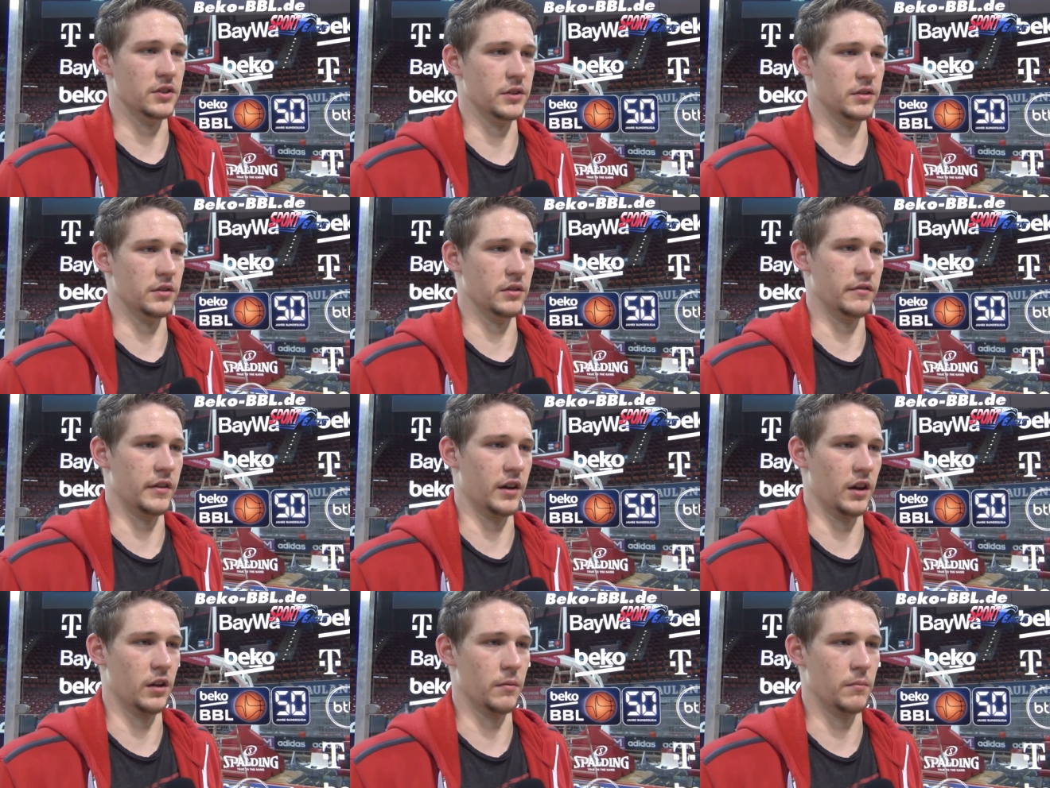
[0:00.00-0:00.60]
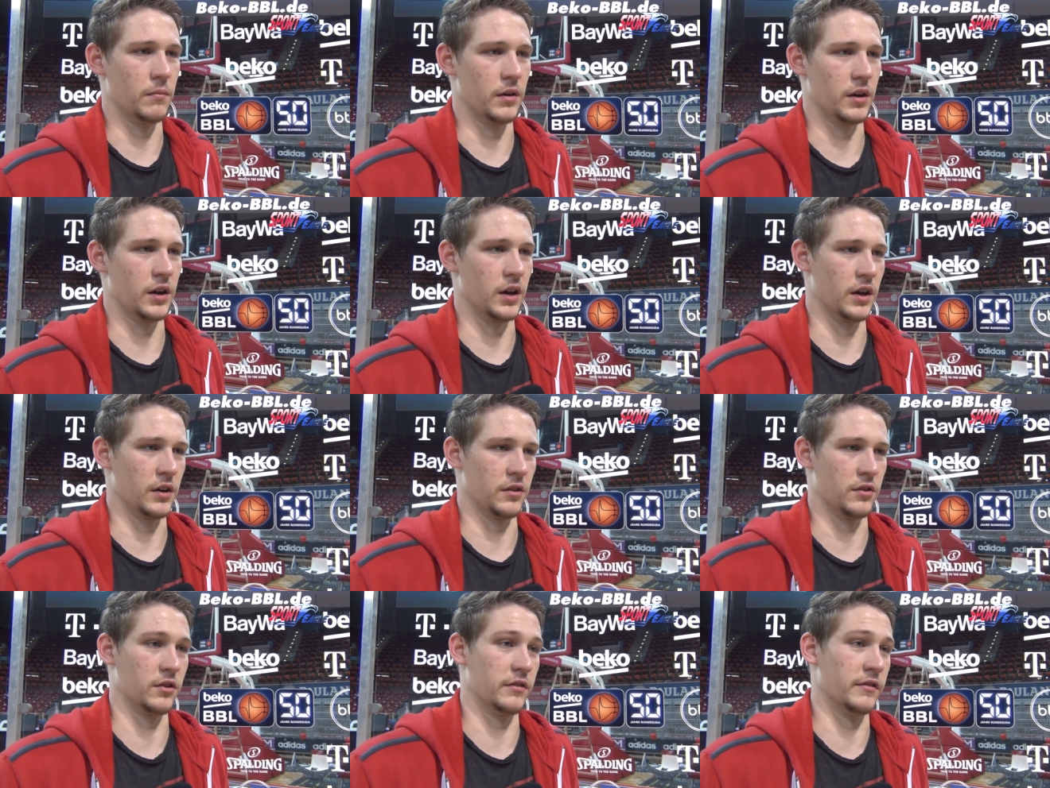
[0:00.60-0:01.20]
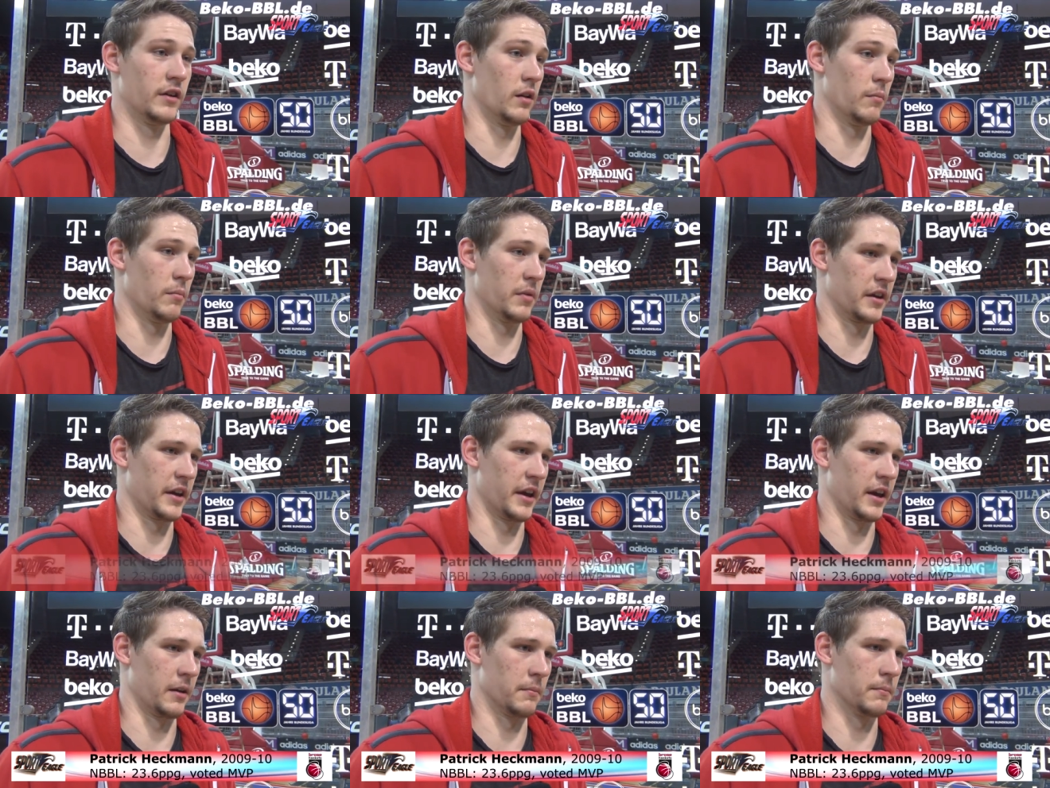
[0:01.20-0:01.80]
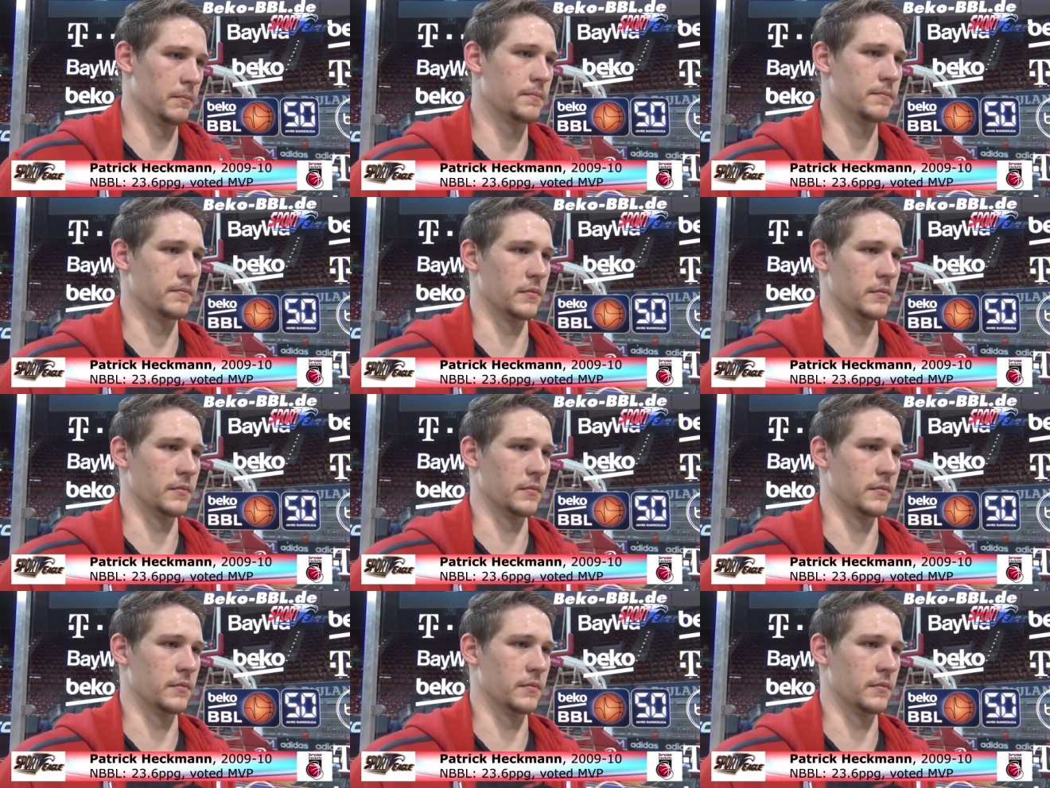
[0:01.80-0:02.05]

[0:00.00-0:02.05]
to develop my game.